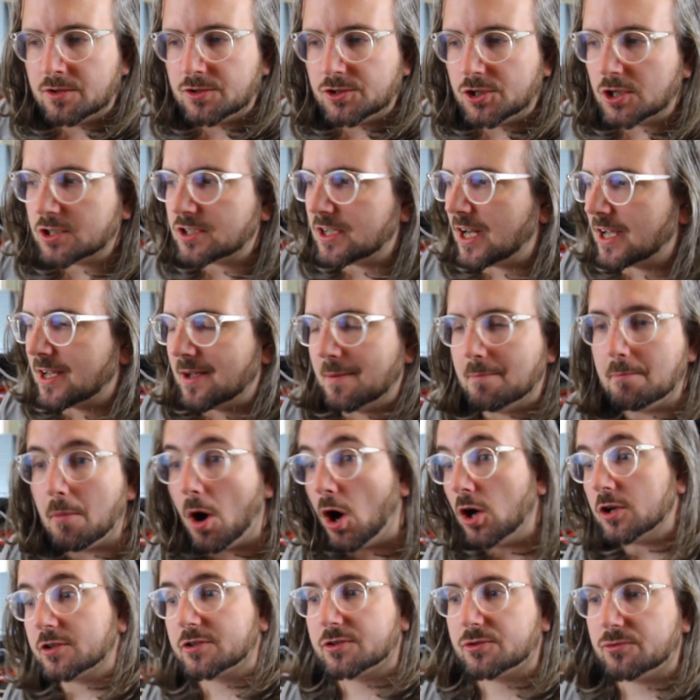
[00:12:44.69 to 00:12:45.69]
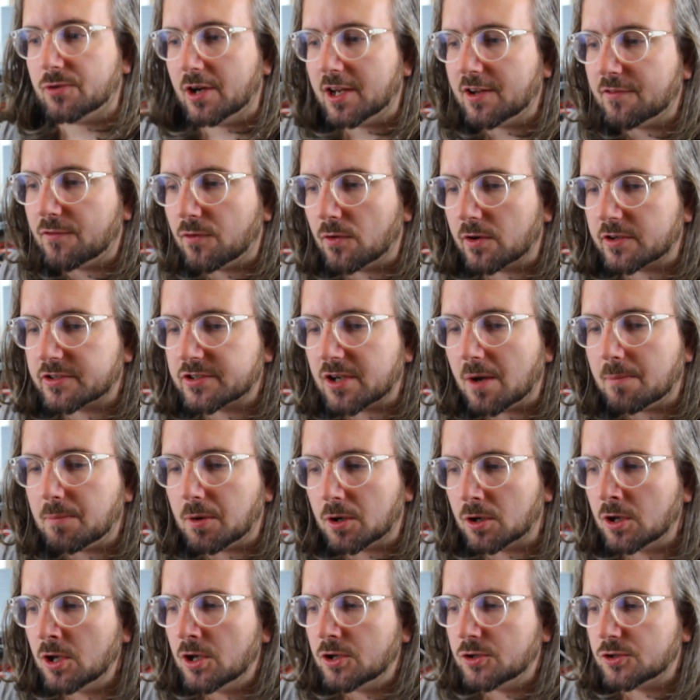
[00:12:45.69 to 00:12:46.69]
Just like mastering, for
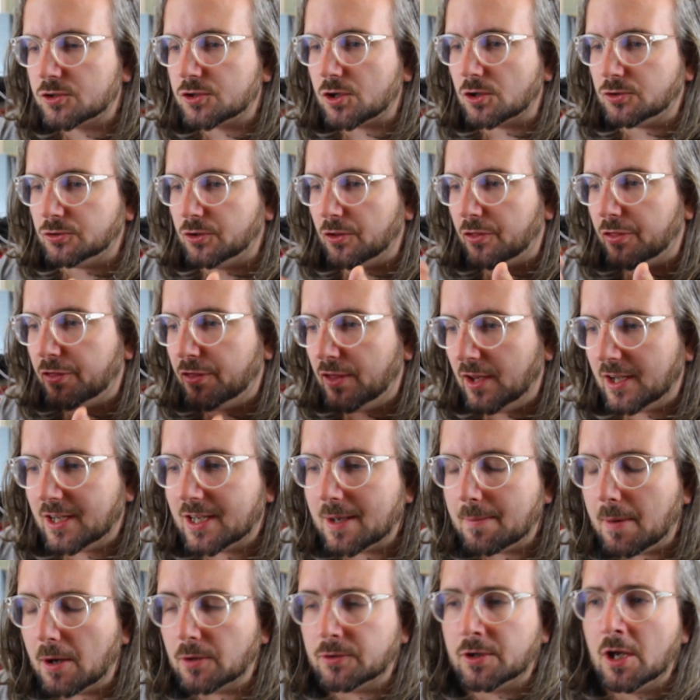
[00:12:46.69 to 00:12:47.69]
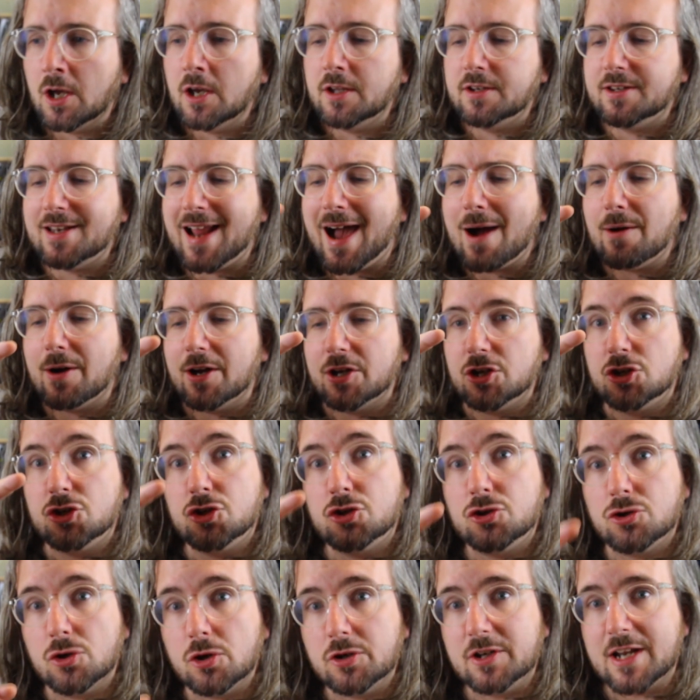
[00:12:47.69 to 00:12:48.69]
example, you start to think about, now I
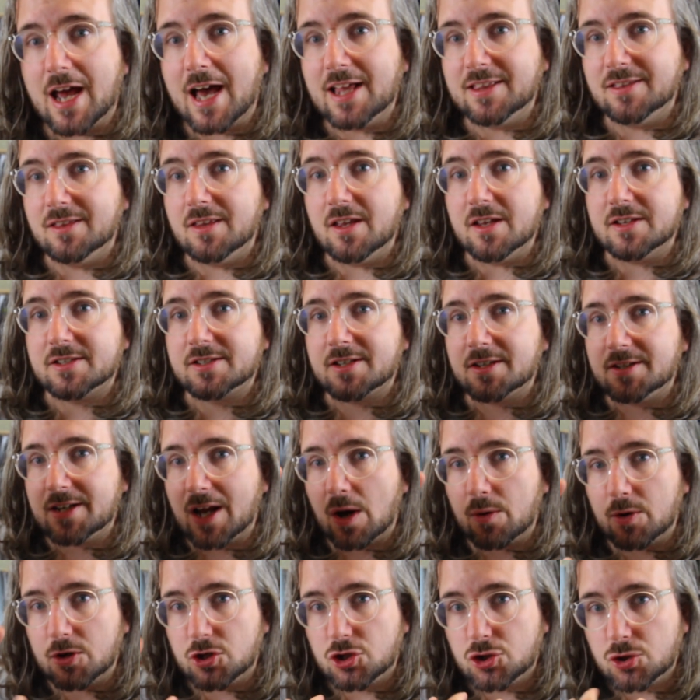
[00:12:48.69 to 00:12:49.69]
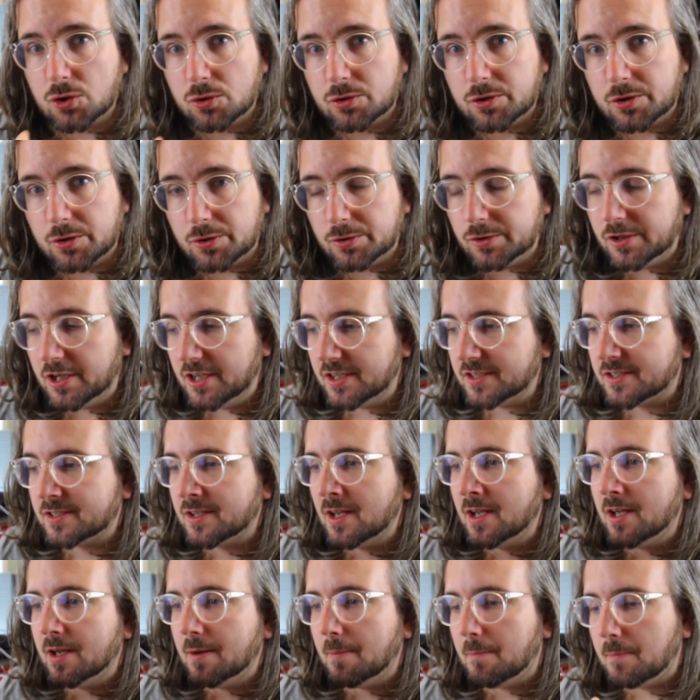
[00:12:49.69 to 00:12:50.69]
should add this, now I should do
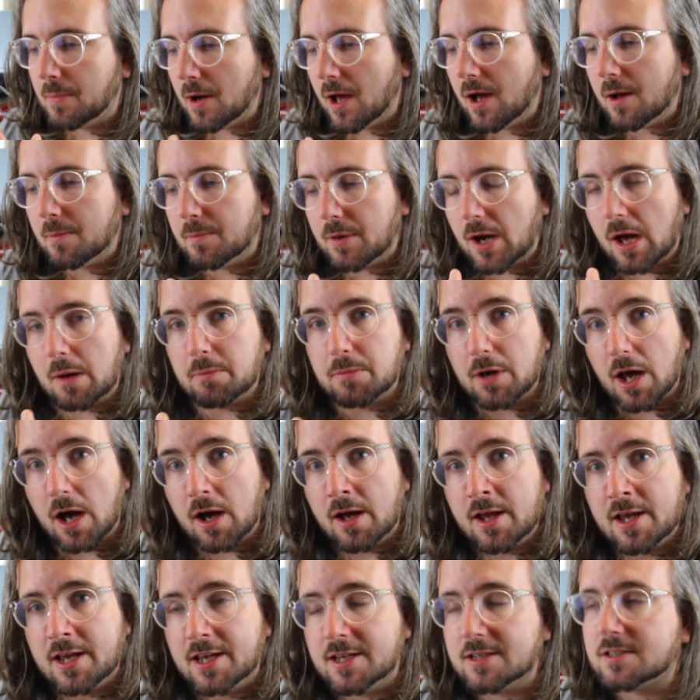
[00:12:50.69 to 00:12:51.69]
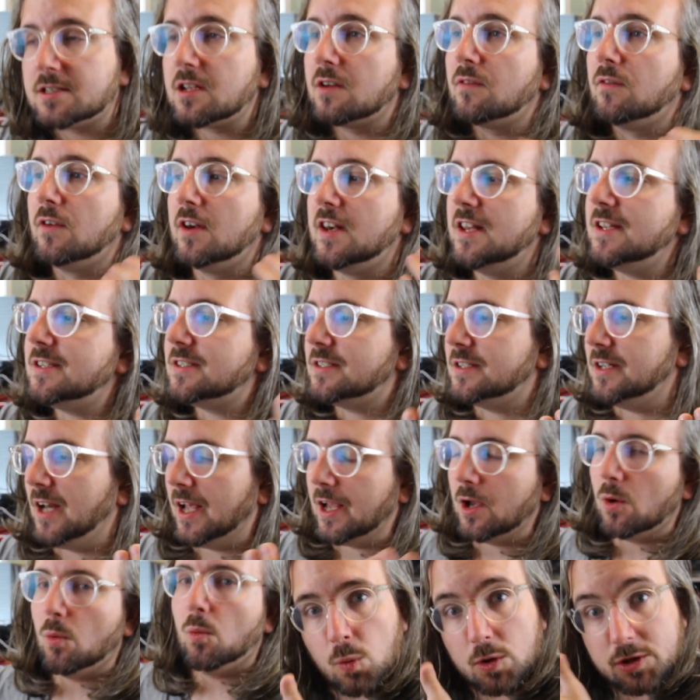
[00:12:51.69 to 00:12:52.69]
this, blah, blah, blah. Instead of
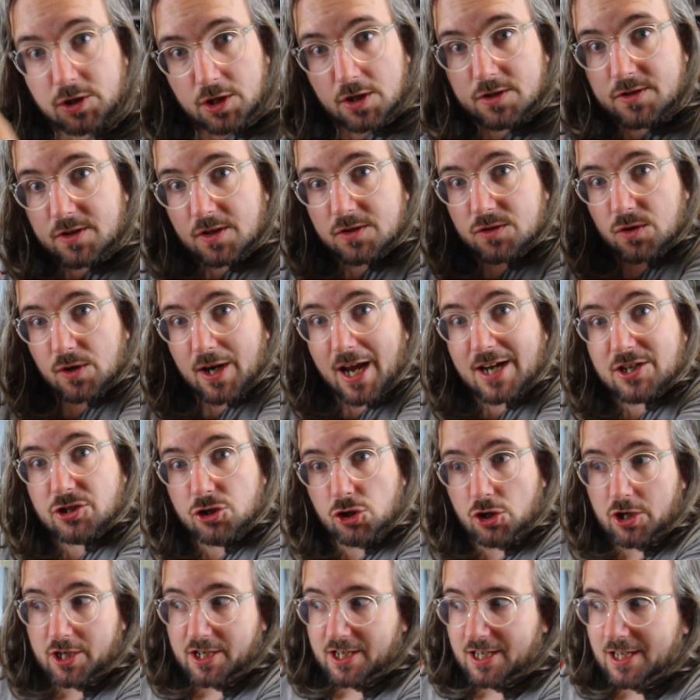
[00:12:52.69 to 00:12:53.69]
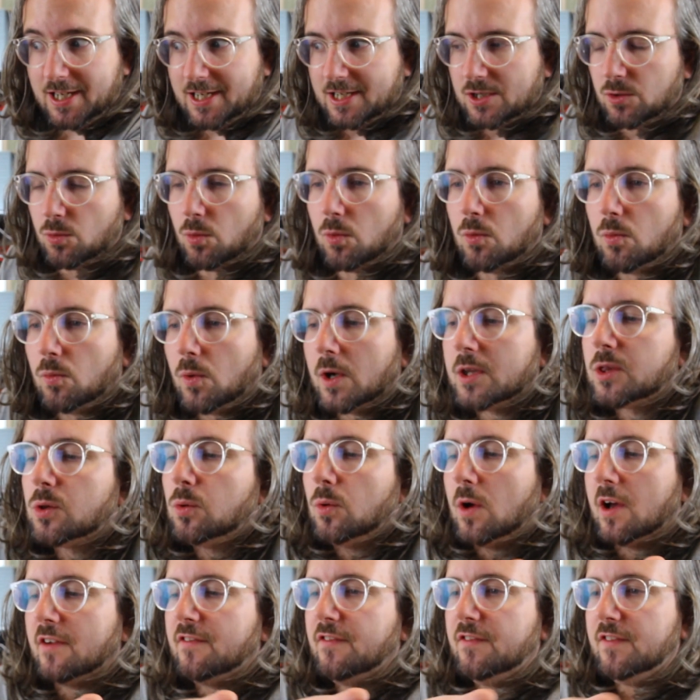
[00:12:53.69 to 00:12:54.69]
listening, what does the song actually need? What
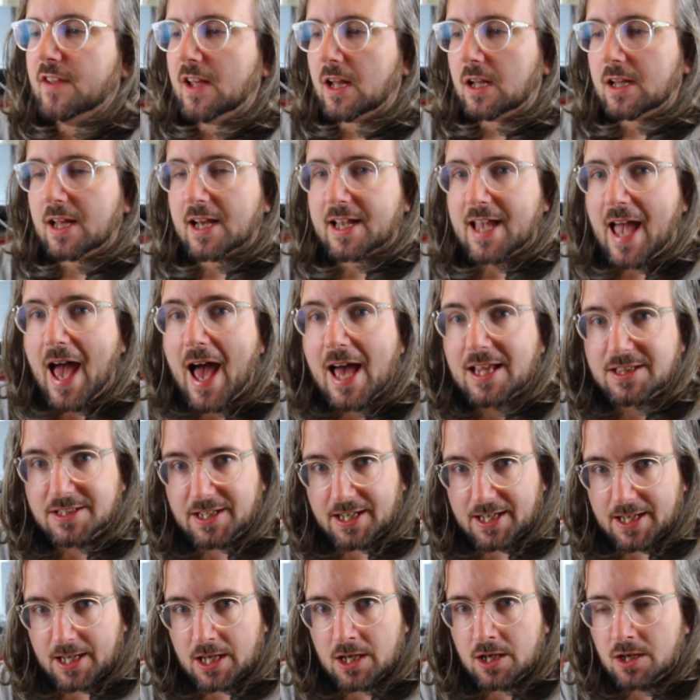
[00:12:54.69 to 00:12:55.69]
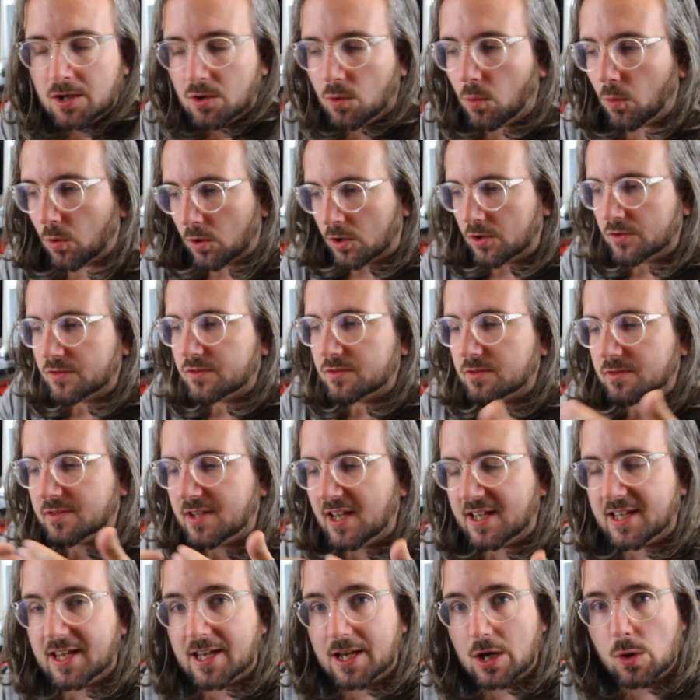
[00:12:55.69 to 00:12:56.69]
do I feel like adding or
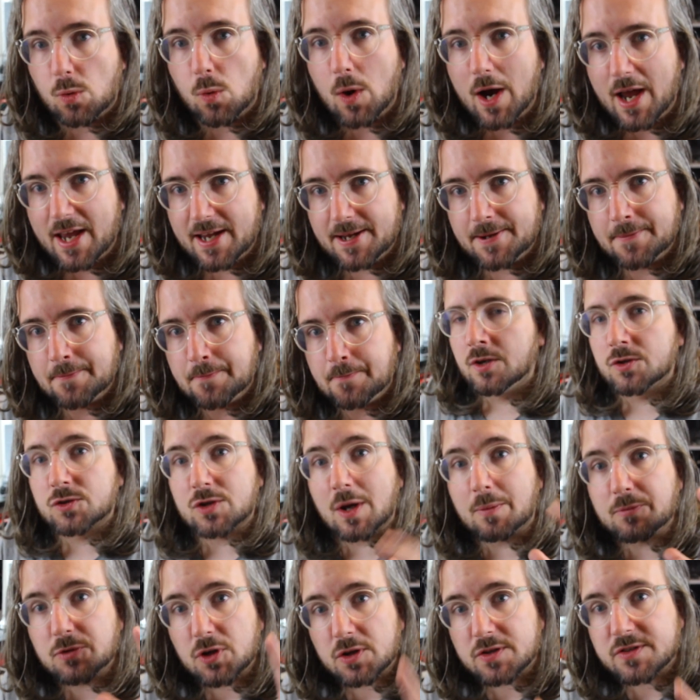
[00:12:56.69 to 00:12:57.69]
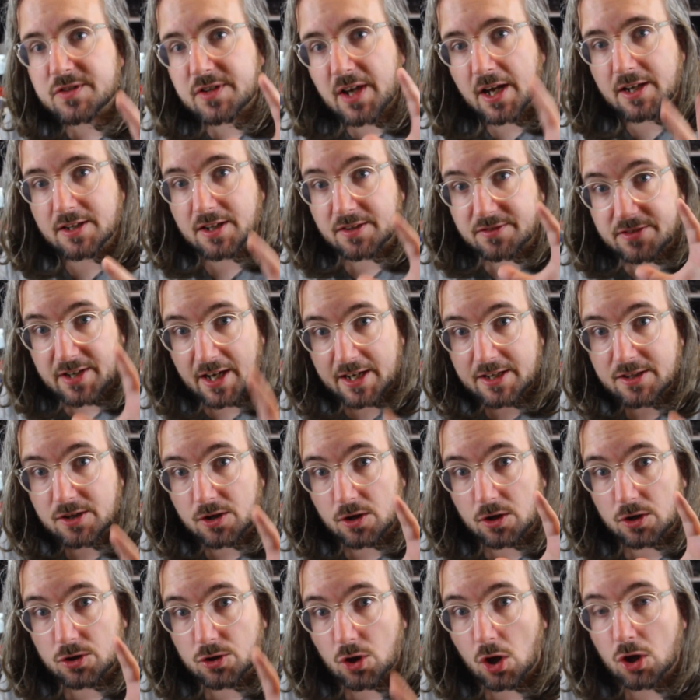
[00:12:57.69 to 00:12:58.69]
taking away? So I'm not saying that
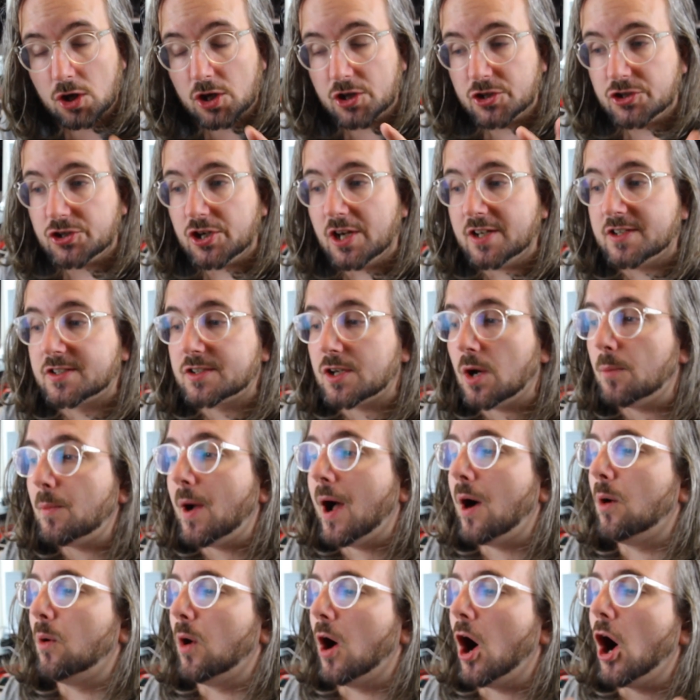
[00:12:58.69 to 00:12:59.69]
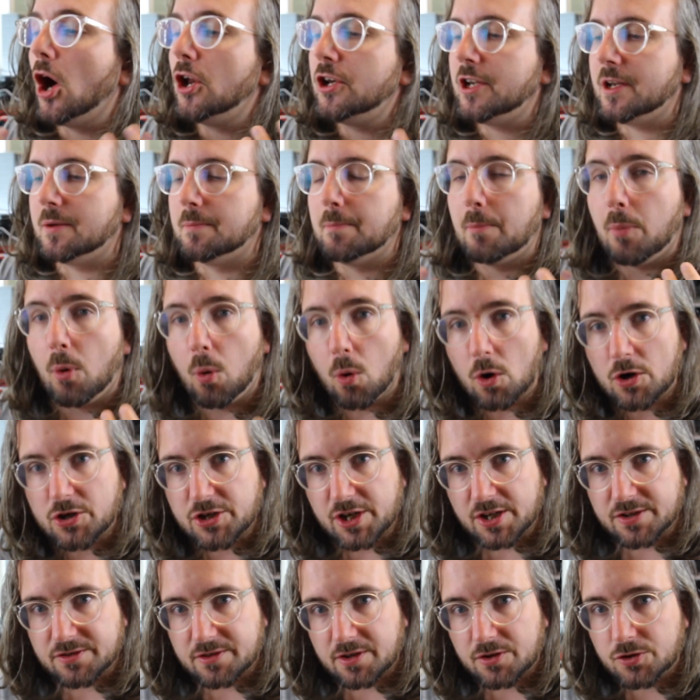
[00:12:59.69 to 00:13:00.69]
technical knowledge is somehow
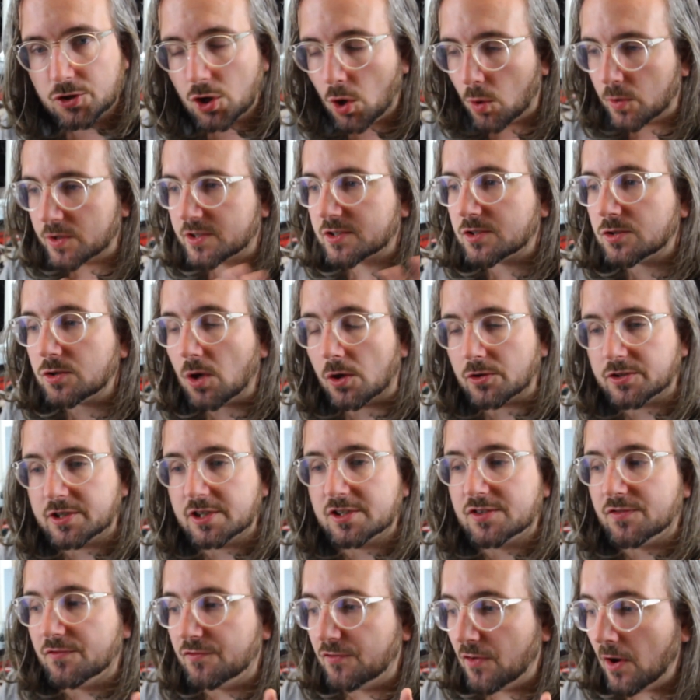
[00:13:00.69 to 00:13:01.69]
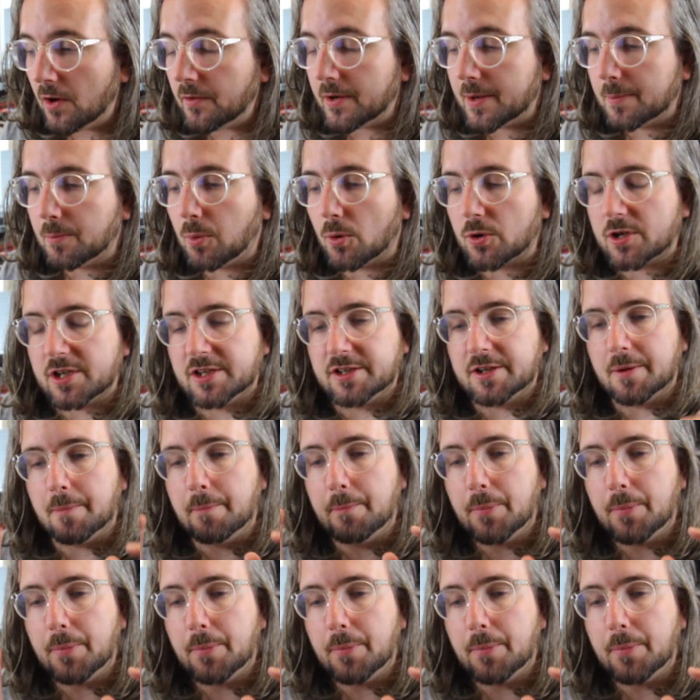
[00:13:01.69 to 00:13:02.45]
unimportant. No, it's not. It's very important.